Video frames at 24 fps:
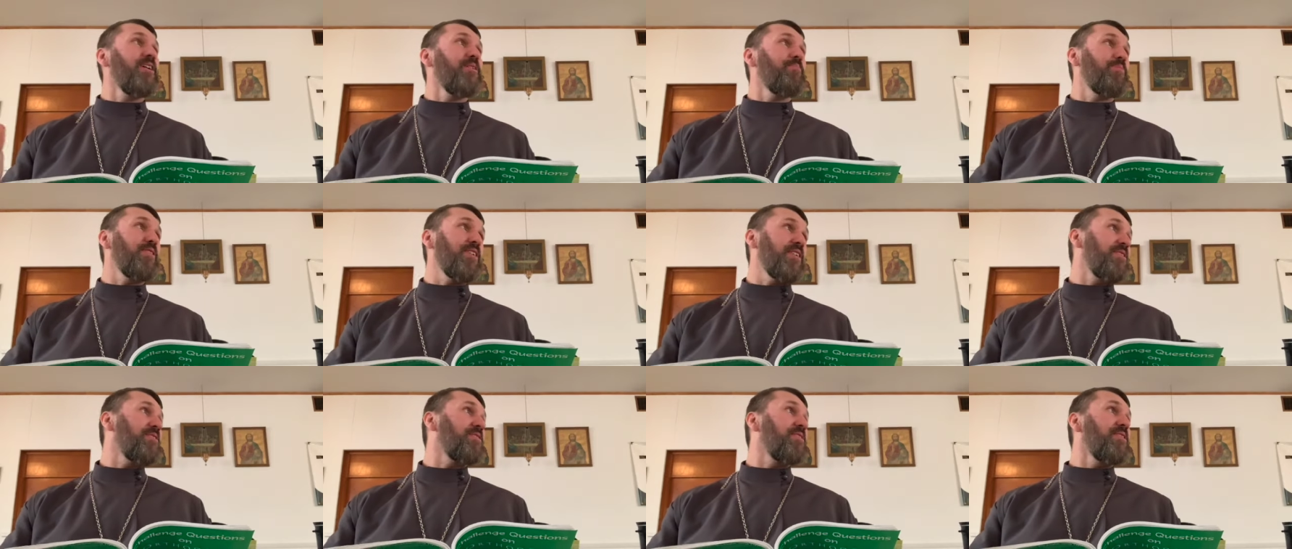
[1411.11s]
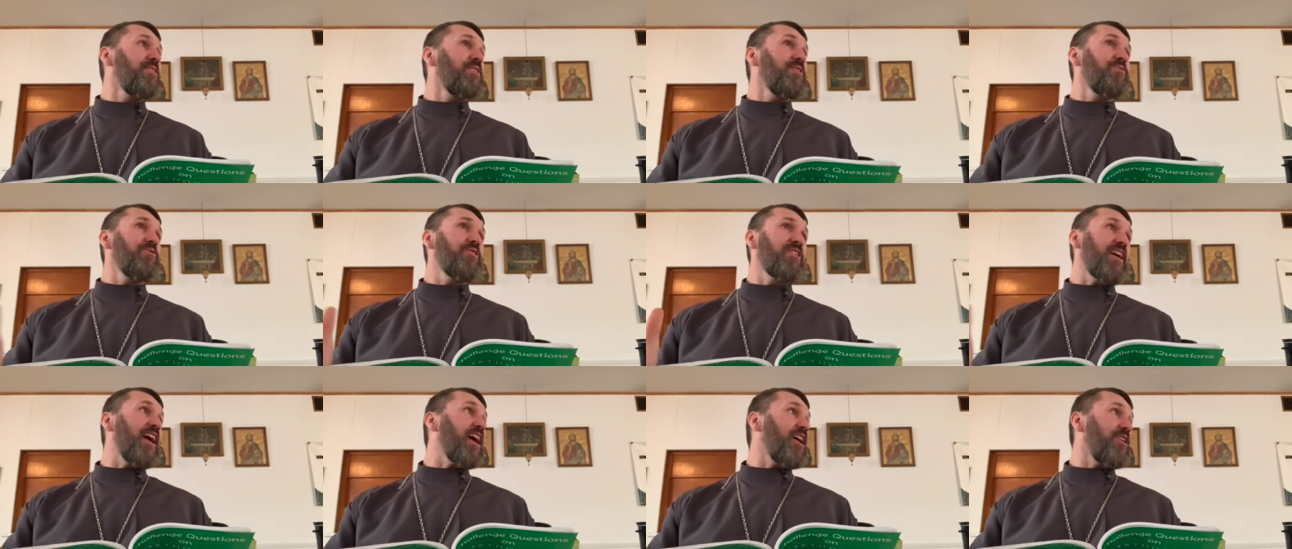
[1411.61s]
But
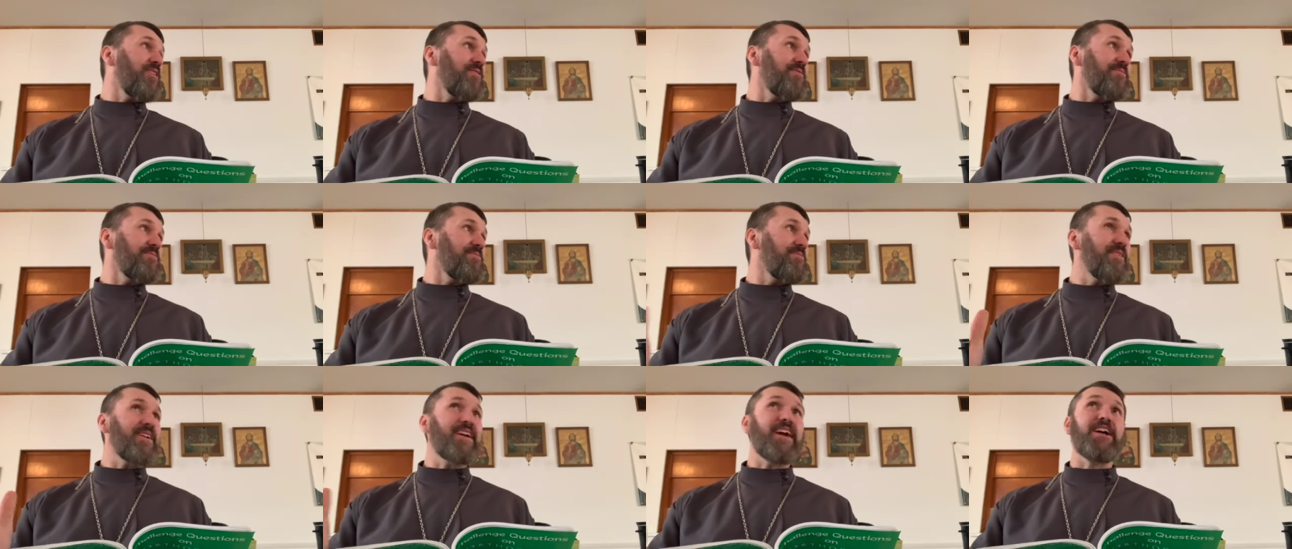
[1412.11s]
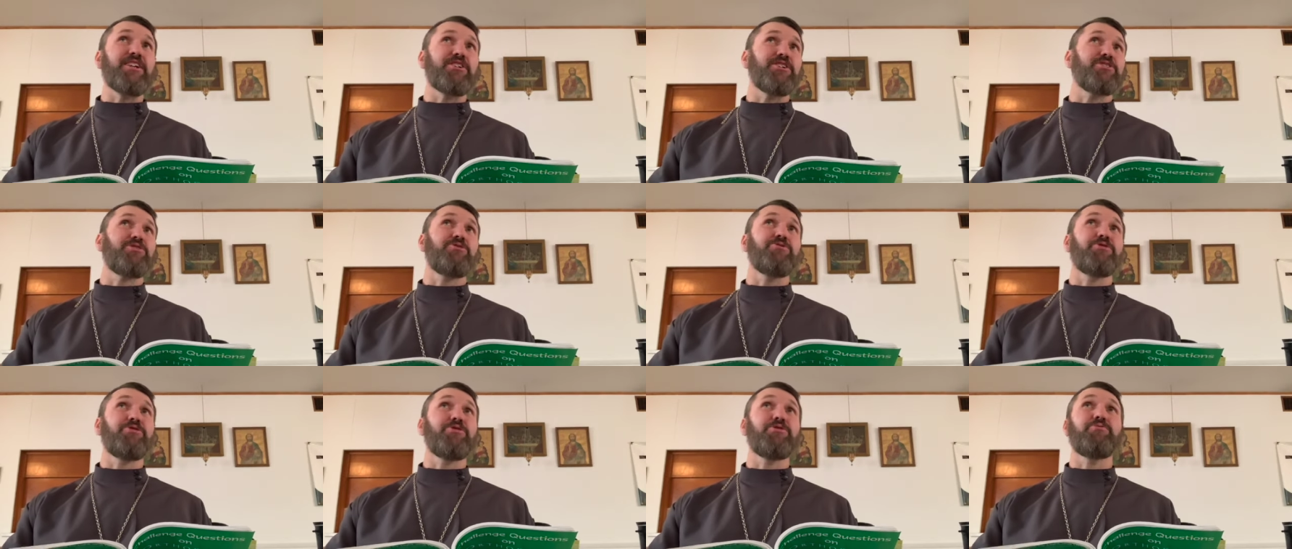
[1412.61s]
we can't we can't just
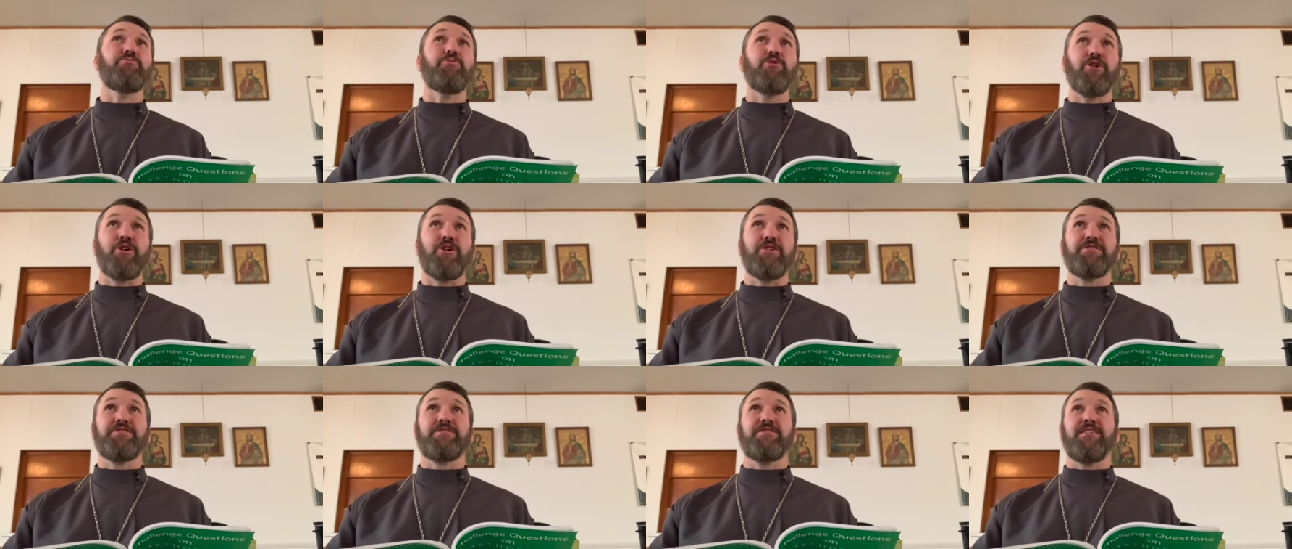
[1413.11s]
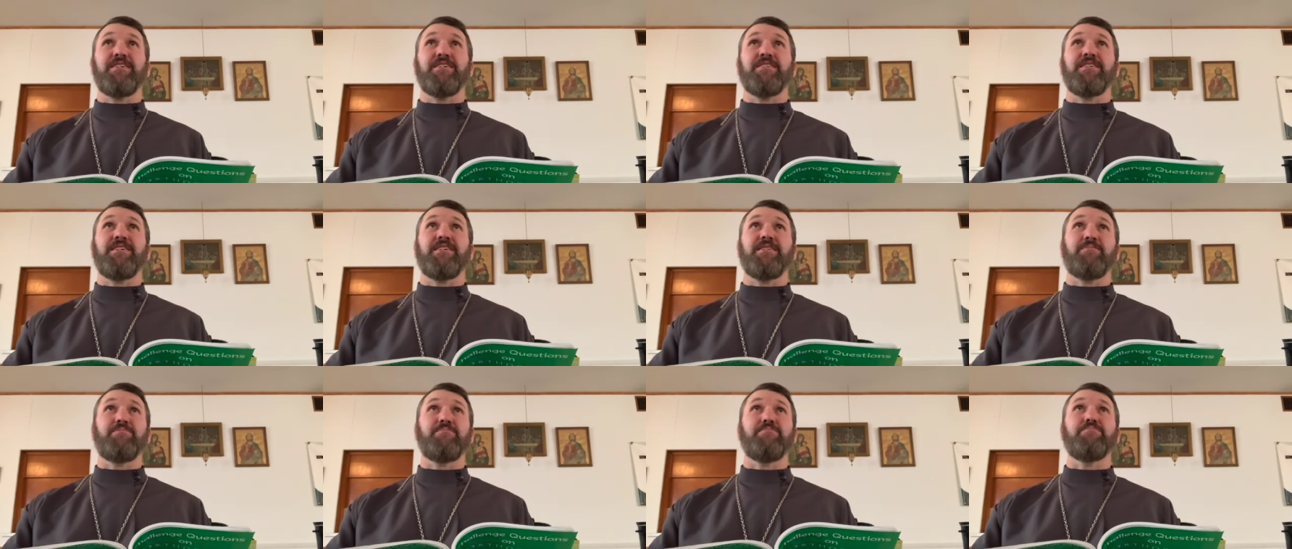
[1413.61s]
do good works and
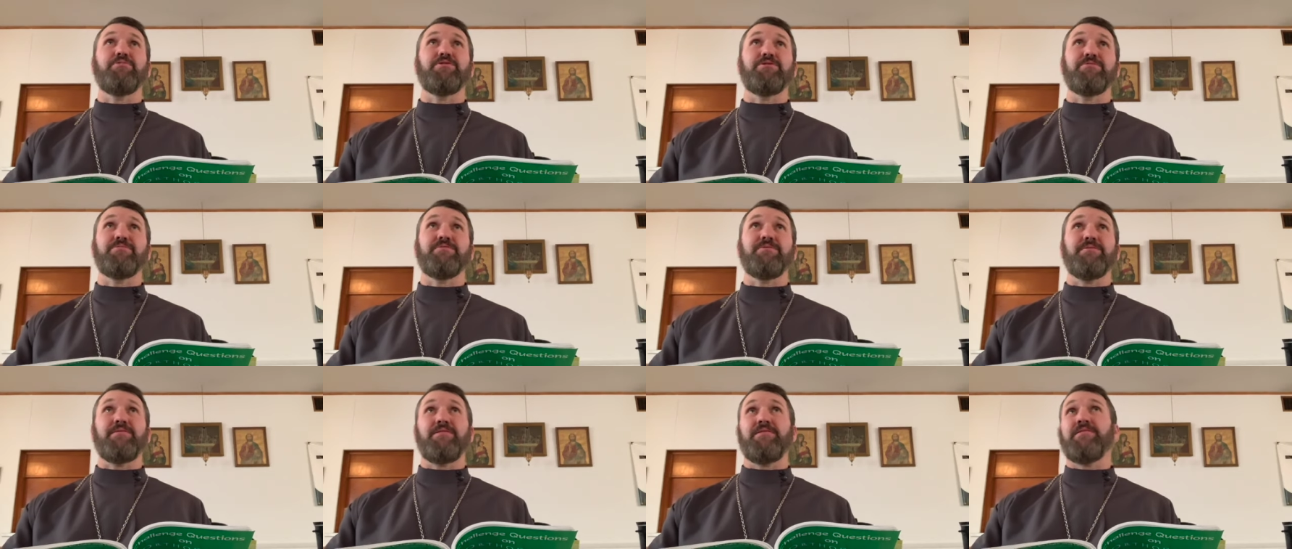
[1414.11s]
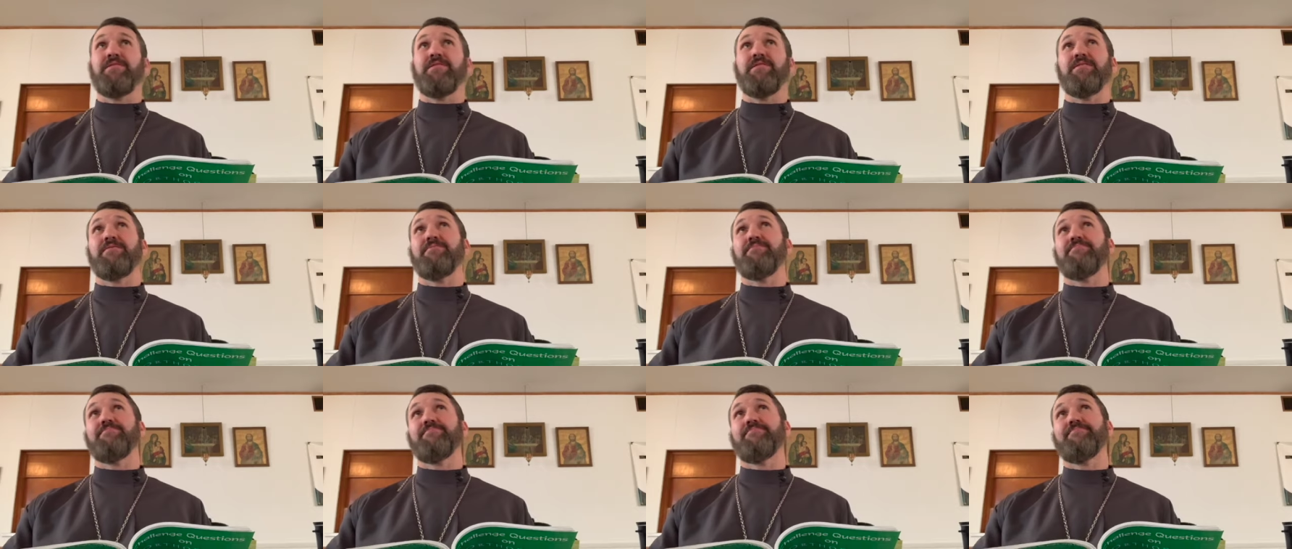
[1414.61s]
then and
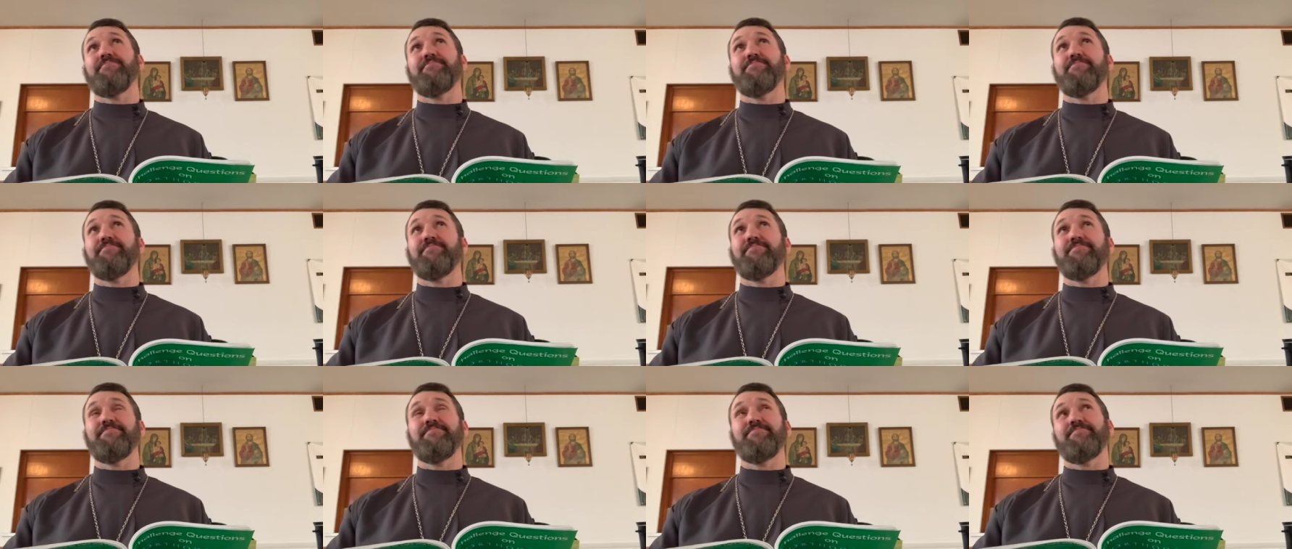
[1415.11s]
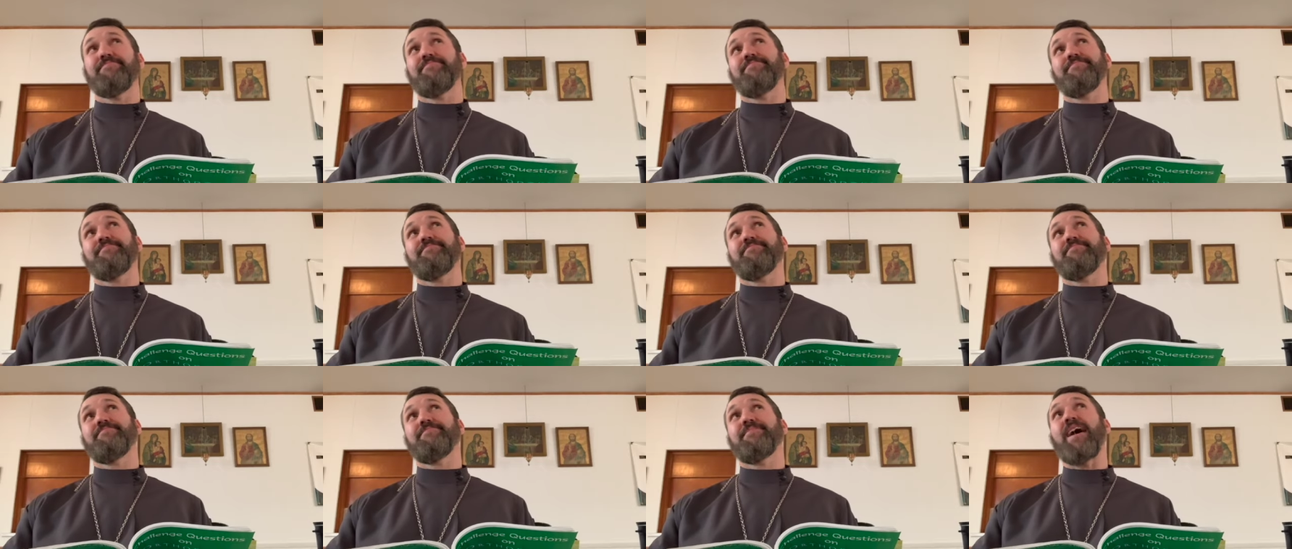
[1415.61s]
then
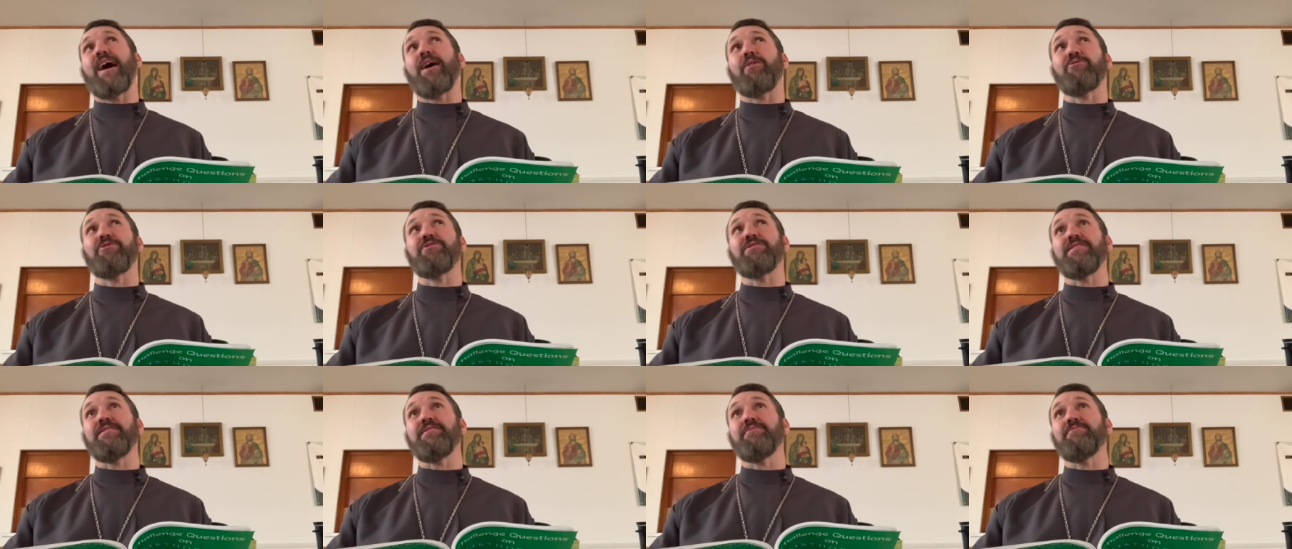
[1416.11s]
not really